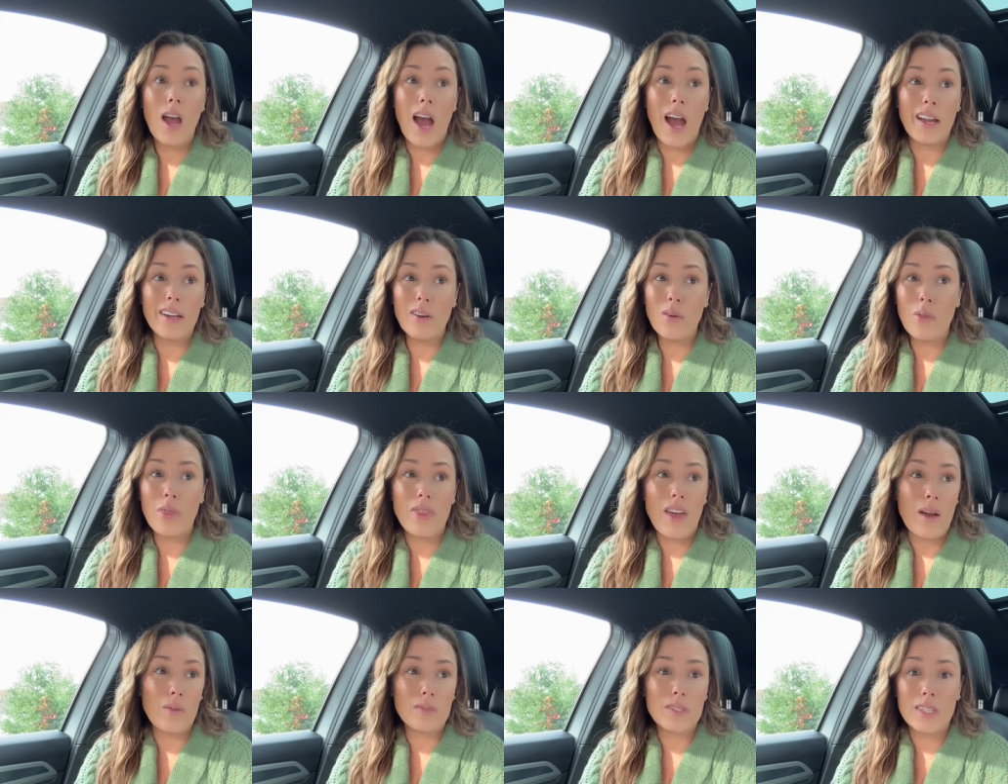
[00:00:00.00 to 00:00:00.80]
i know
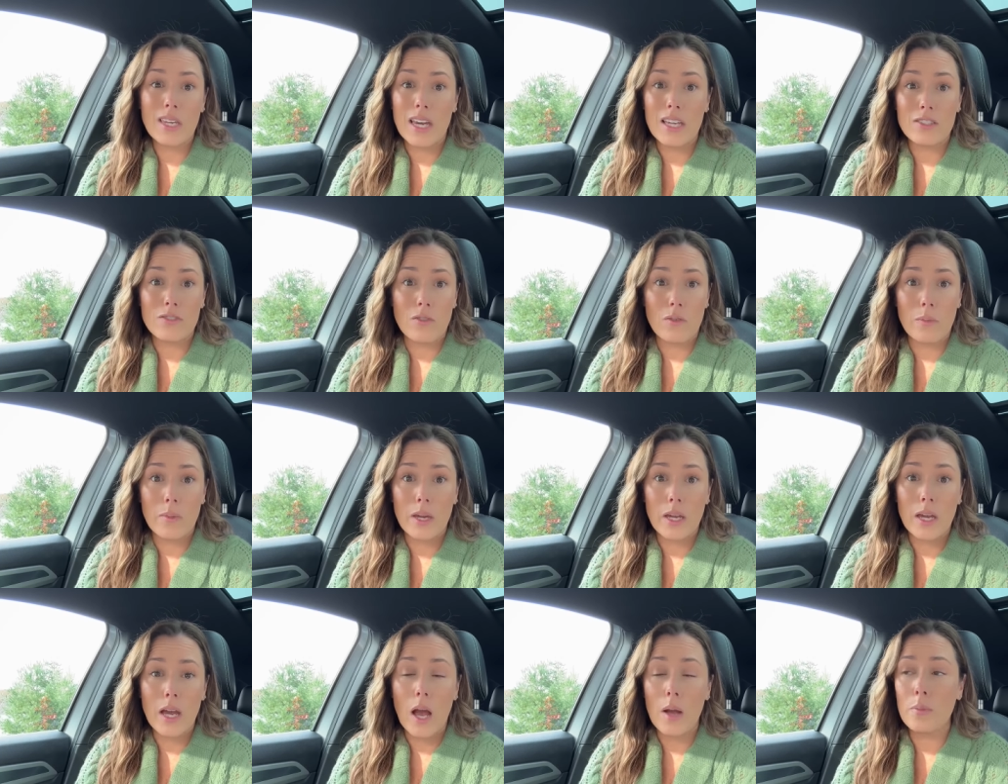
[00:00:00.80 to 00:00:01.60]
that was the case for
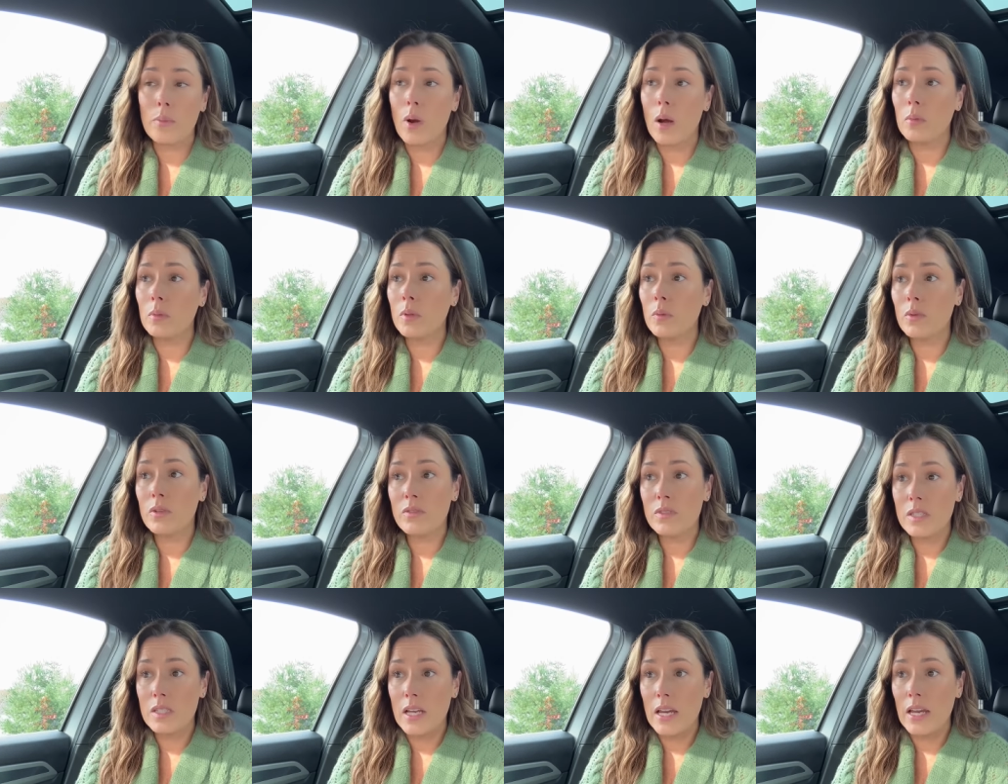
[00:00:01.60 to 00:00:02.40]
me i probably would
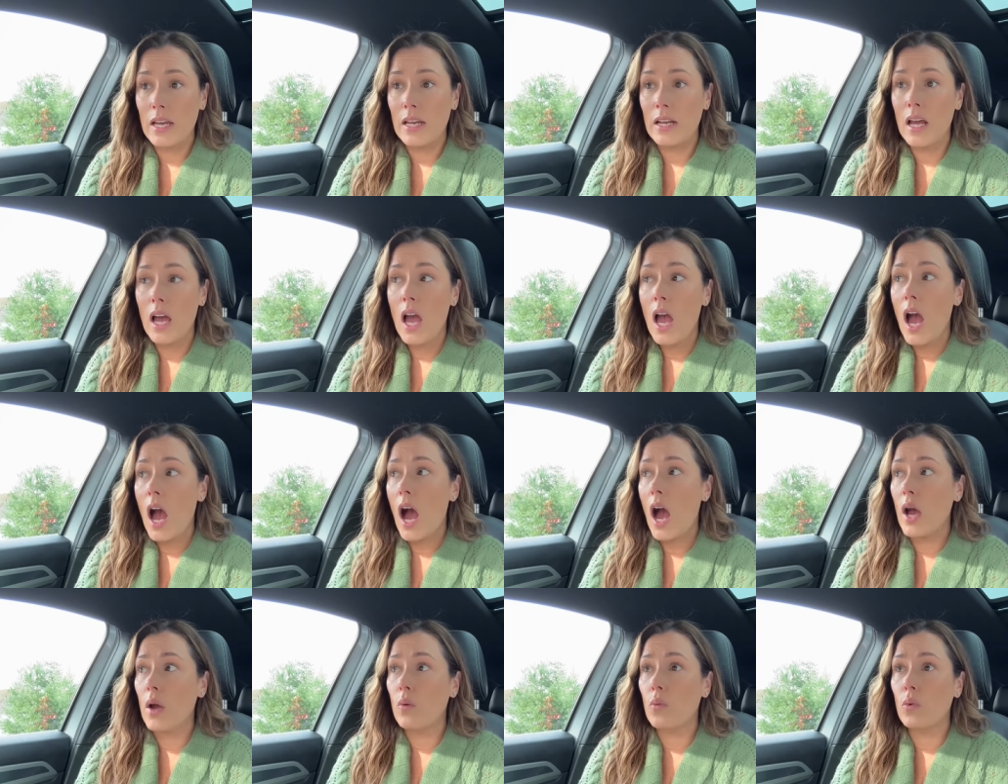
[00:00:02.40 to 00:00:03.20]
have stayed
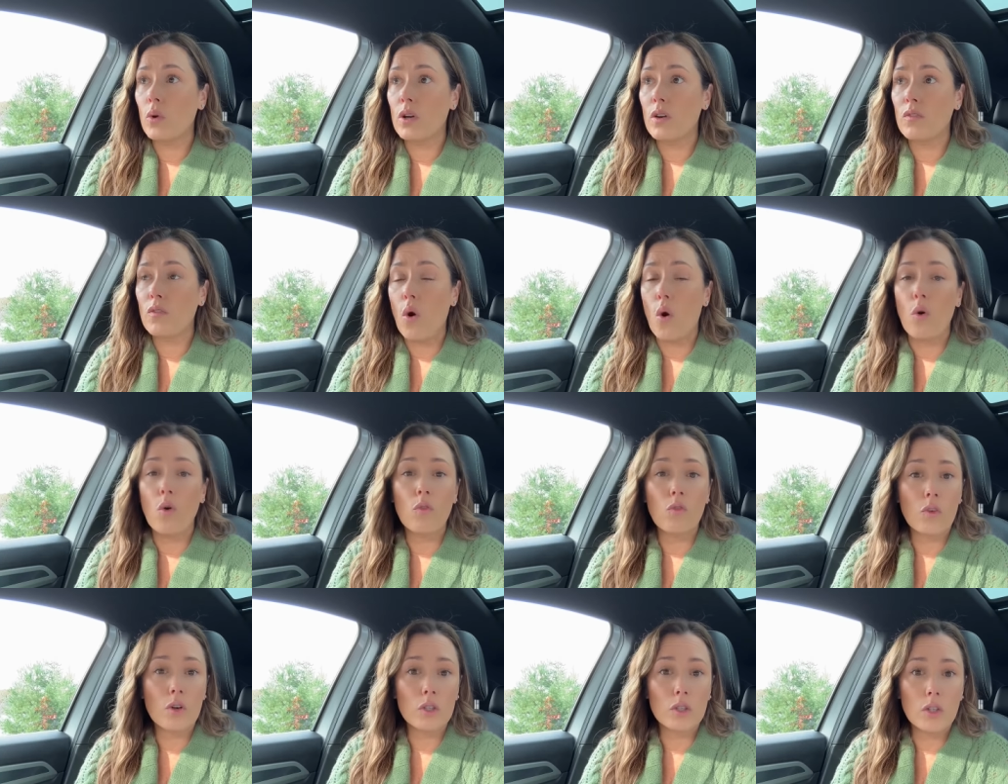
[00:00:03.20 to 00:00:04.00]
i would have
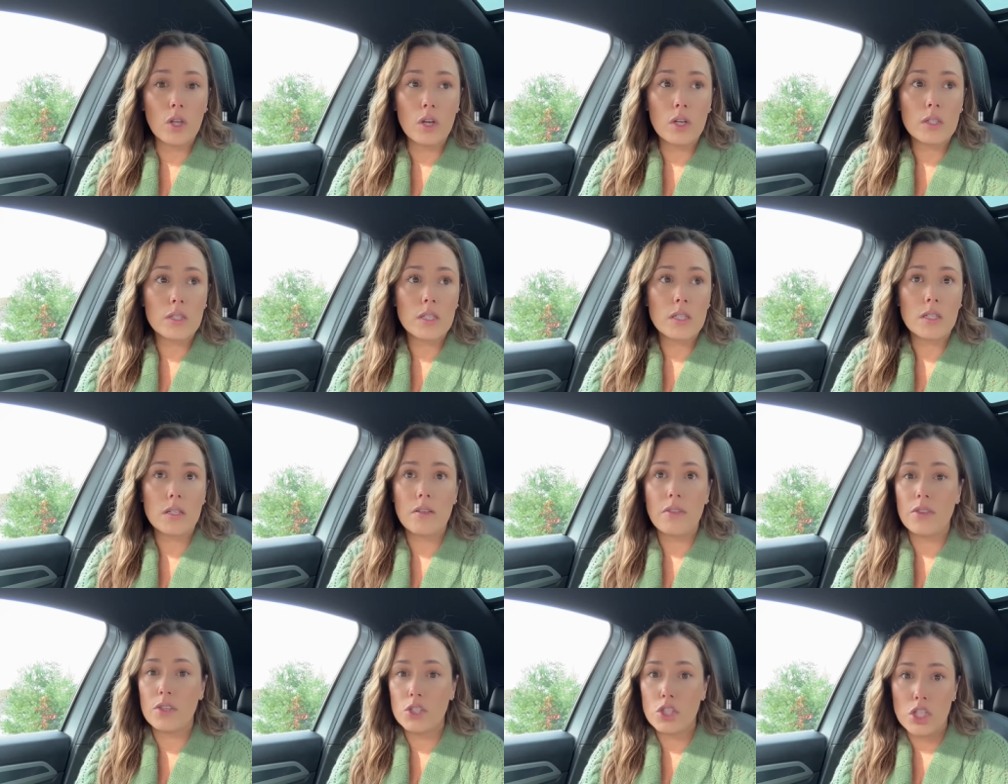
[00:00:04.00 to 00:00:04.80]
overlooked
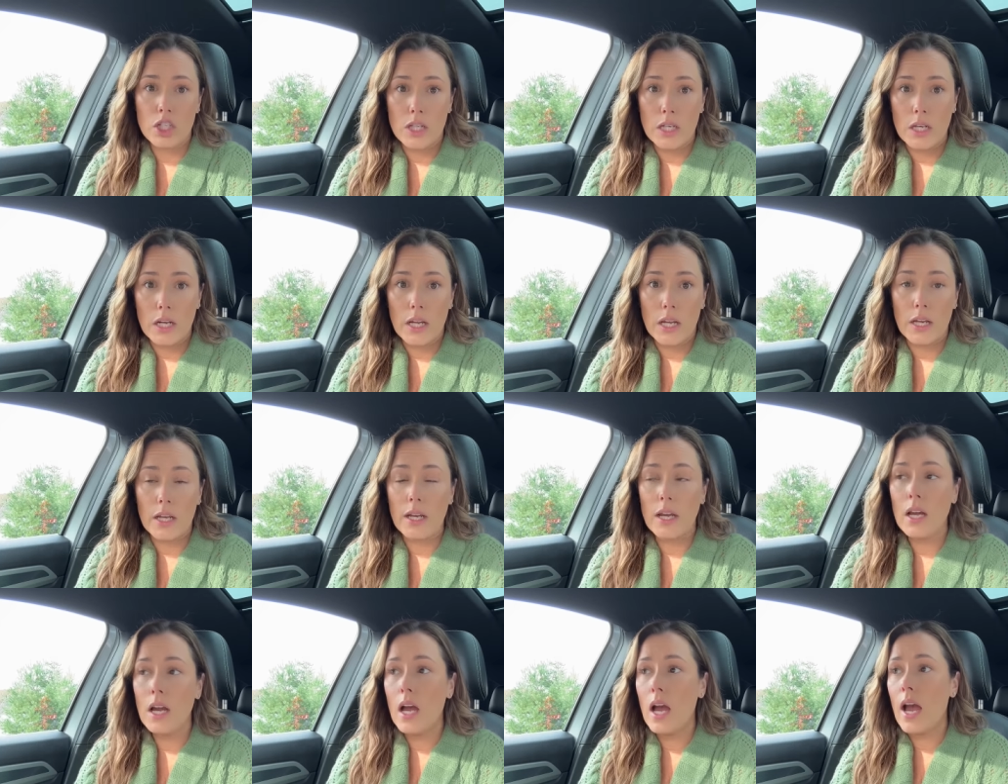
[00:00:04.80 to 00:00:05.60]
the
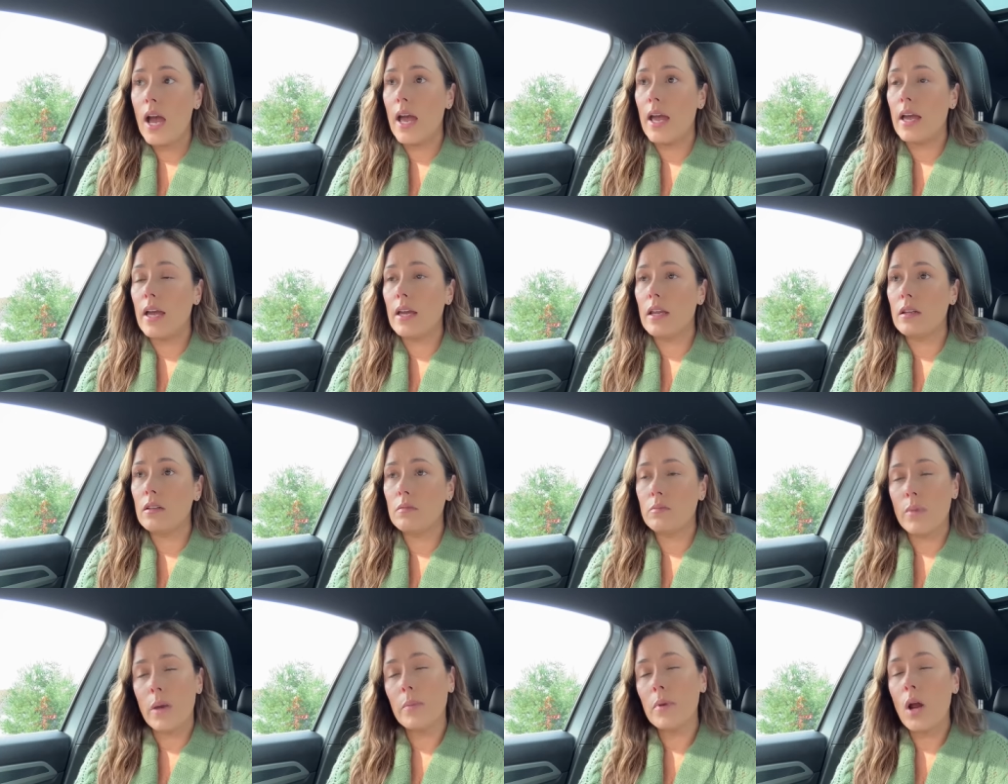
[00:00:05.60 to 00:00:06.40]
cheating
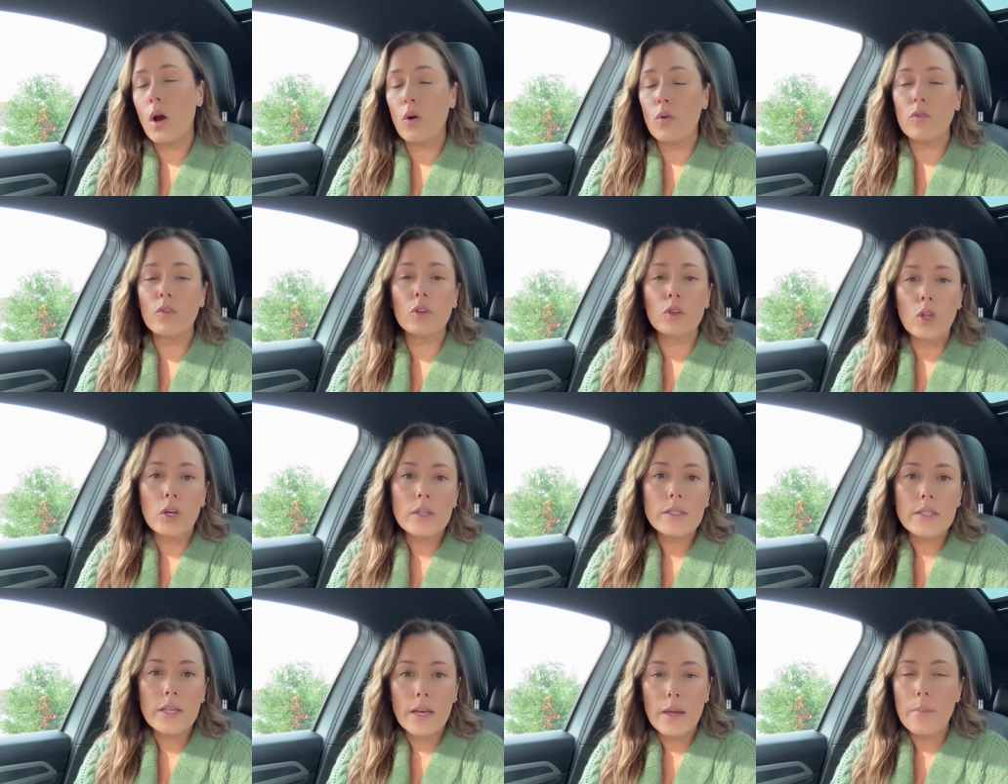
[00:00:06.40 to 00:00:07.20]
and maybe not
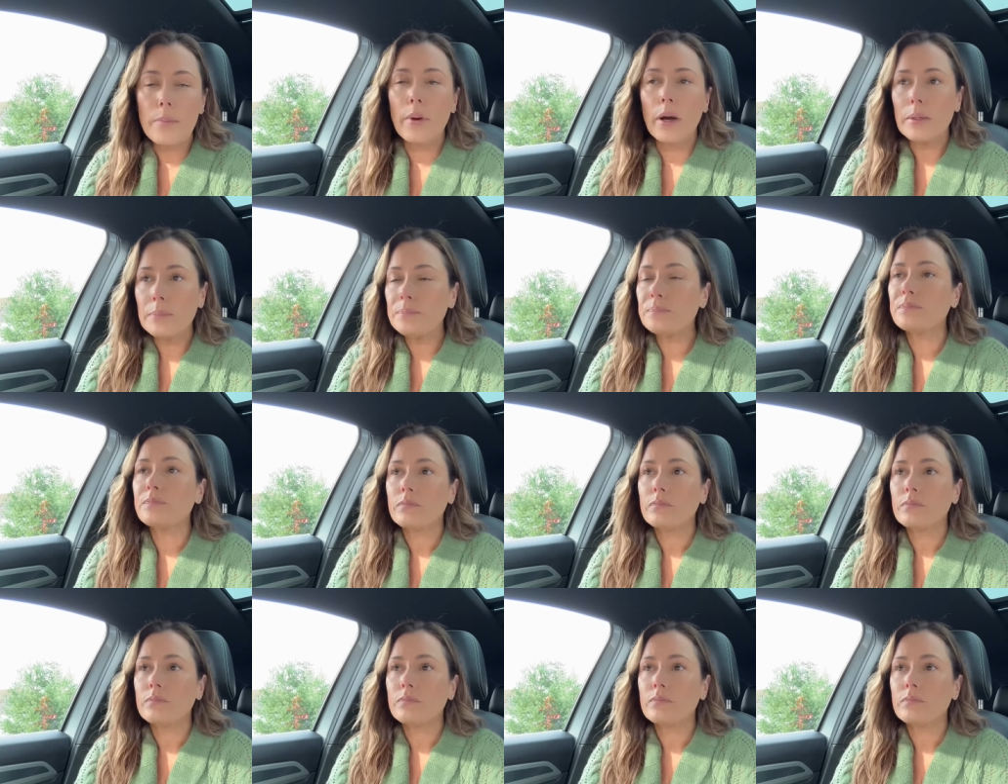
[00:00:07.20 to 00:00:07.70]
overlooked it but